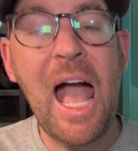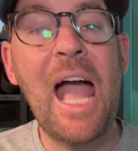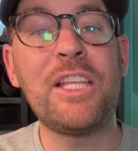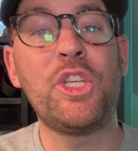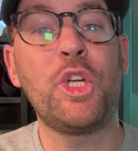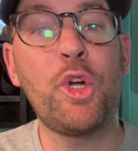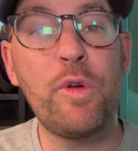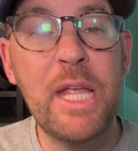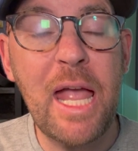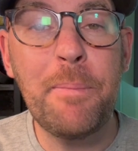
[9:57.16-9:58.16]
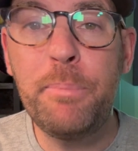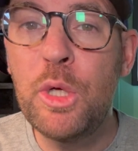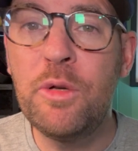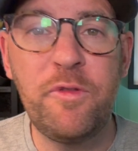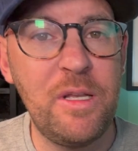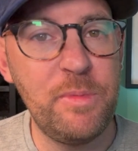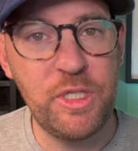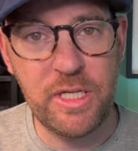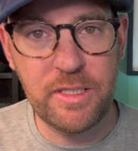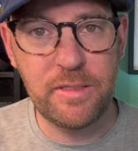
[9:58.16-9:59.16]
and to create beautiful
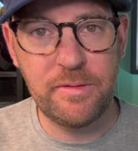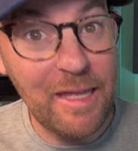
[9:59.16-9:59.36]
images.